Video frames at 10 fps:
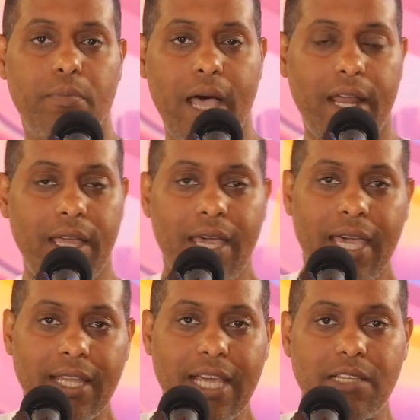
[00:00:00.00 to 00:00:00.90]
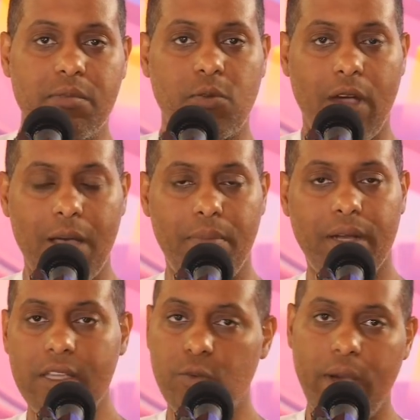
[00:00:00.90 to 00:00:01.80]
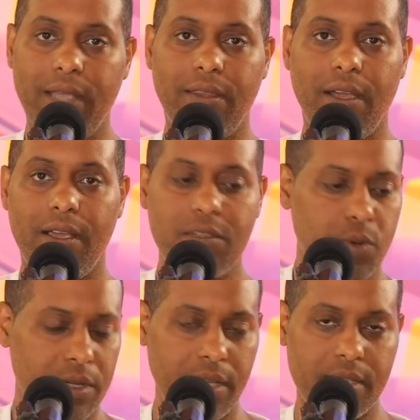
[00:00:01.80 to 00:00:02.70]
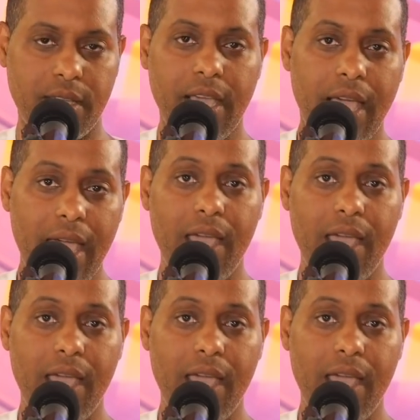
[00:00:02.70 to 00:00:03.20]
everybody. Hit that subscribe button. It's right there. It's really easy.